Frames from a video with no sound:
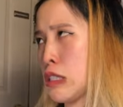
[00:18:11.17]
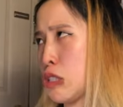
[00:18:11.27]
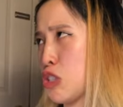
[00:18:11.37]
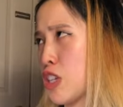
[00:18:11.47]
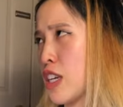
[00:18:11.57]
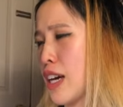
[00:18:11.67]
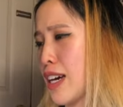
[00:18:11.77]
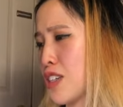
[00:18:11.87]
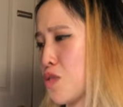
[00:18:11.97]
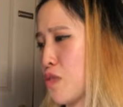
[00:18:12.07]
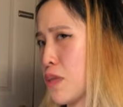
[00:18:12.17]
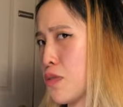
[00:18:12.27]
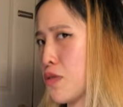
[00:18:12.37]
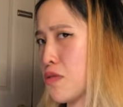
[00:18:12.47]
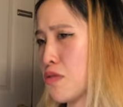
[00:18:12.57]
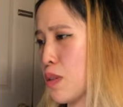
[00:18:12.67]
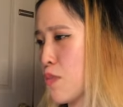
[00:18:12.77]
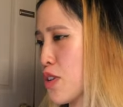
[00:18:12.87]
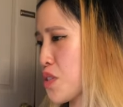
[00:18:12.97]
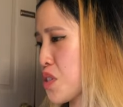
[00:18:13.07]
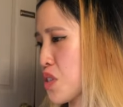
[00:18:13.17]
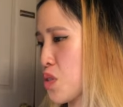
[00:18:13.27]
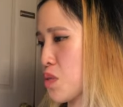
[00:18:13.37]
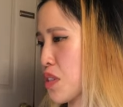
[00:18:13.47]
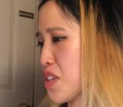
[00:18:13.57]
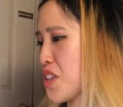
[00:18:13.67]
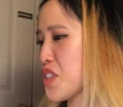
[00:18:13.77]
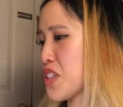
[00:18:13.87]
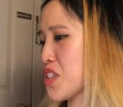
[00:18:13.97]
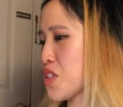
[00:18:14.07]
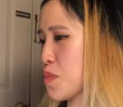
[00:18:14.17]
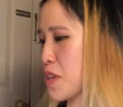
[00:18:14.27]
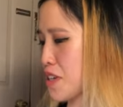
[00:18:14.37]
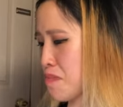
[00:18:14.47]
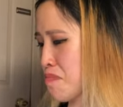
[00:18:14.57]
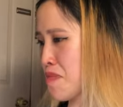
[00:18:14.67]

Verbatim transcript: GX reboot reprint. That's what they called it in Japan.